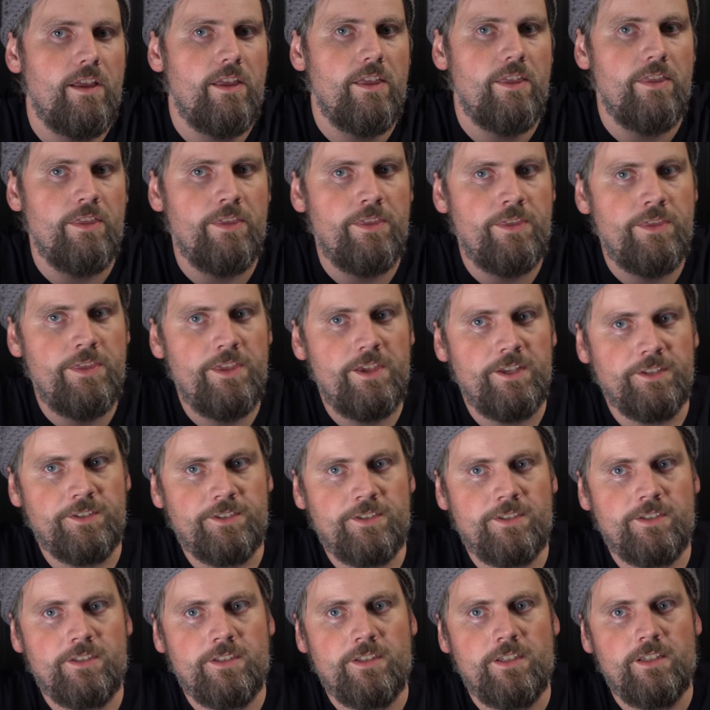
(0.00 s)

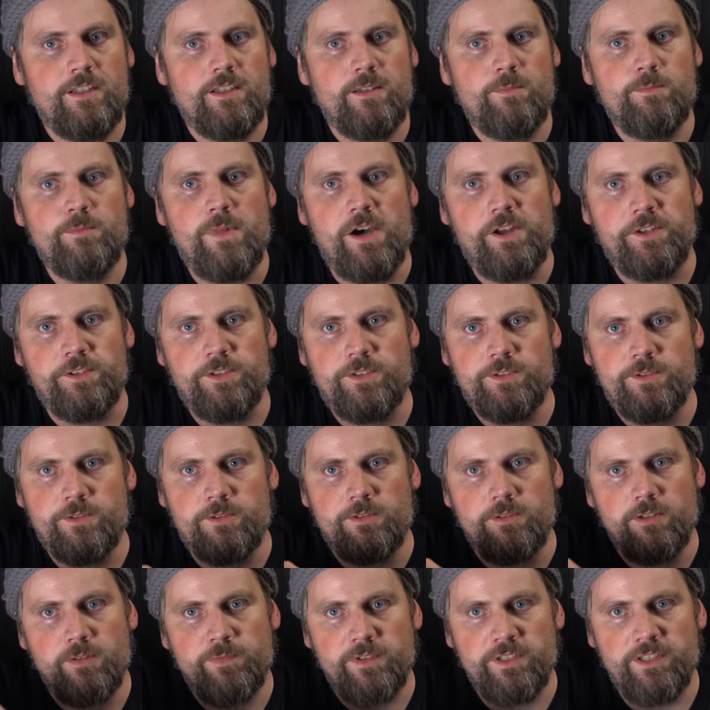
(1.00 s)
this
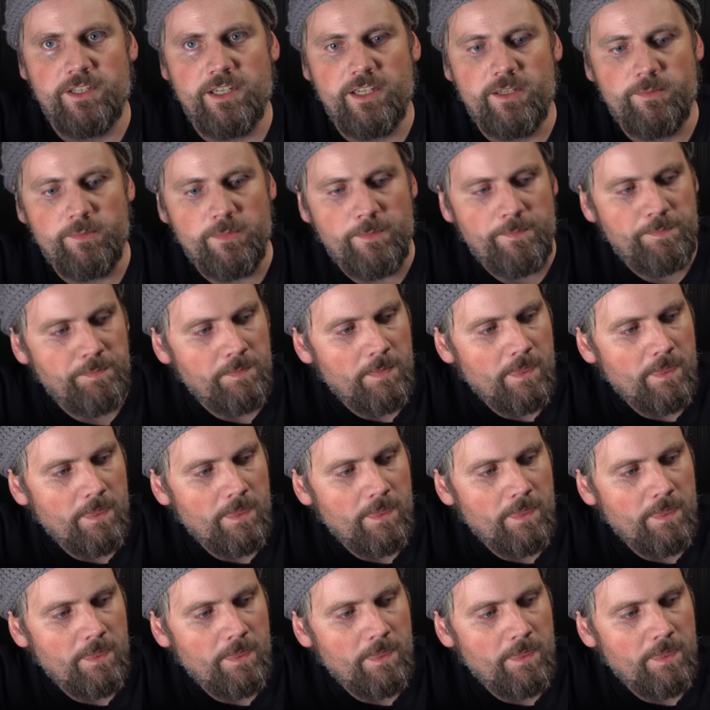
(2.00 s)
monster of a game.